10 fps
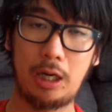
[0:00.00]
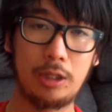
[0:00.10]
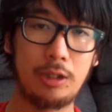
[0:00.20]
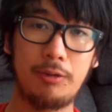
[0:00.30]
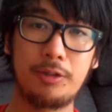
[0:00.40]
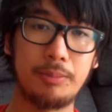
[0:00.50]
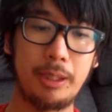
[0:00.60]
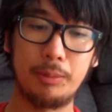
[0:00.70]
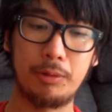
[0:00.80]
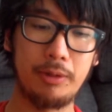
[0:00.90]
I'd love to
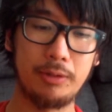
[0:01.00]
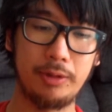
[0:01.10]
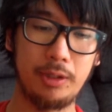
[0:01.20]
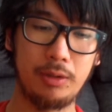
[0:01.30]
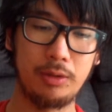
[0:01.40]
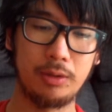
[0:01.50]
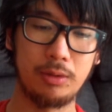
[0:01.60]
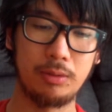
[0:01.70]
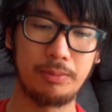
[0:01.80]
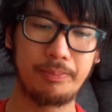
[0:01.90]
make more of these videos, you
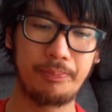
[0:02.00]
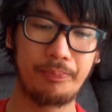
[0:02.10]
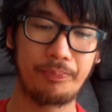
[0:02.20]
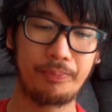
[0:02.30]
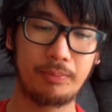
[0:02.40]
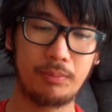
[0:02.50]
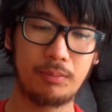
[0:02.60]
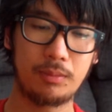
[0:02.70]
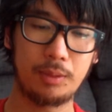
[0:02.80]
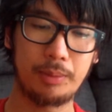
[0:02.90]
know,
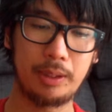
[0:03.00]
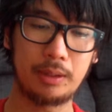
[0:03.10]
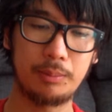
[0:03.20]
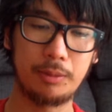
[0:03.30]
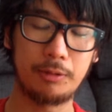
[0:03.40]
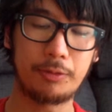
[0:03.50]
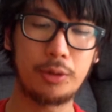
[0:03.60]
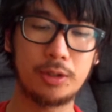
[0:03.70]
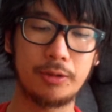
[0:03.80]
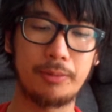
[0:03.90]
but like the
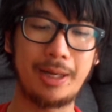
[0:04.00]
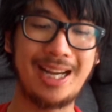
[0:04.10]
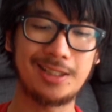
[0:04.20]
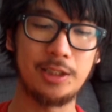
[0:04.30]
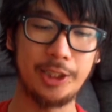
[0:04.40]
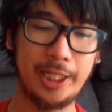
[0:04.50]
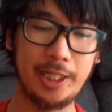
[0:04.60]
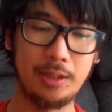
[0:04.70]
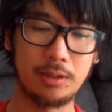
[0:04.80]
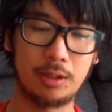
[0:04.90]
focus of them has to
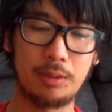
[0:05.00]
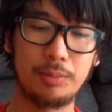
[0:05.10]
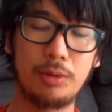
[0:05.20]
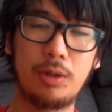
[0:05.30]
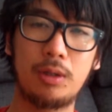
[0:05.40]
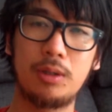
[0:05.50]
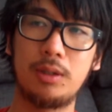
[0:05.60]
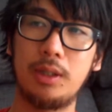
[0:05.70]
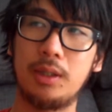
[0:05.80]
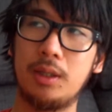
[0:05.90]
change. Like I'm no
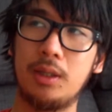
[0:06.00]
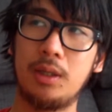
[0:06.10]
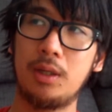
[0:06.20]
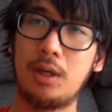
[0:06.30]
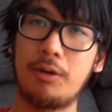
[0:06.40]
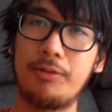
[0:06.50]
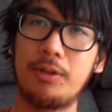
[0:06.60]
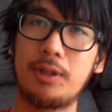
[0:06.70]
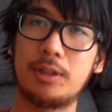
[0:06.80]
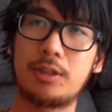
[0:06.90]
longer like I
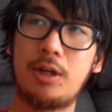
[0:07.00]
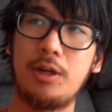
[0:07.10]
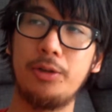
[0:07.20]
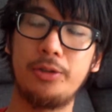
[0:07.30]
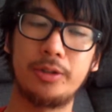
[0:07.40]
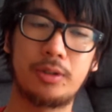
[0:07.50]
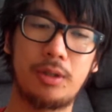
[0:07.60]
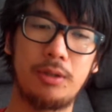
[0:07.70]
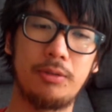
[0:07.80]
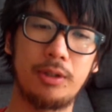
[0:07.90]
feel like this guy who just
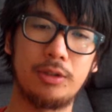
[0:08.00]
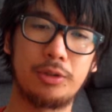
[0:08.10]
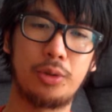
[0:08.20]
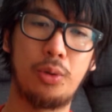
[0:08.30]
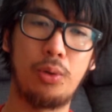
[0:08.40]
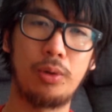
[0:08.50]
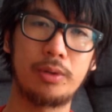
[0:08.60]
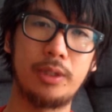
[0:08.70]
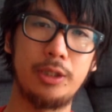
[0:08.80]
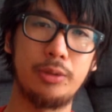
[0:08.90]
kind of like just
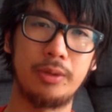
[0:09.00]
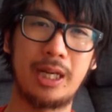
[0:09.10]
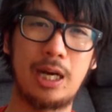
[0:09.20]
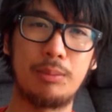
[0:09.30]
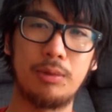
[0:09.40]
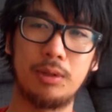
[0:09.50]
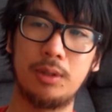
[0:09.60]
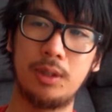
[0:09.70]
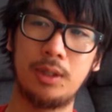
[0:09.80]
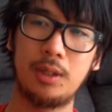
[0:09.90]
talks into a camera
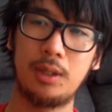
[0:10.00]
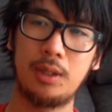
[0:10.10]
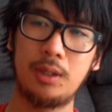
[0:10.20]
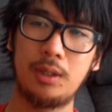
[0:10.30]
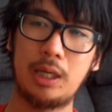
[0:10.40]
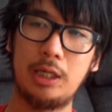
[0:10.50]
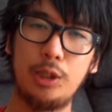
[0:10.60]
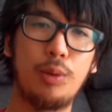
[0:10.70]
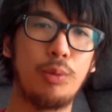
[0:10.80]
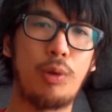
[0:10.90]

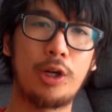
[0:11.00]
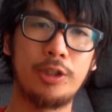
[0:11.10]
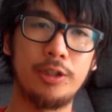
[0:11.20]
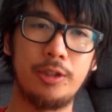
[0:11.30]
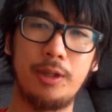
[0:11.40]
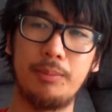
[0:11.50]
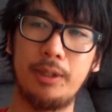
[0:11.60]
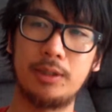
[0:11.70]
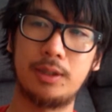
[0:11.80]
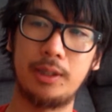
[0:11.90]
and no one watches them,
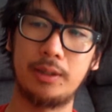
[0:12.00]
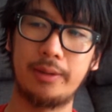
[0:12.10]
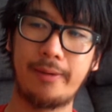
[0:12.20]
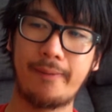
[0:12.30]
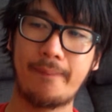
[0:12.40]
and it's like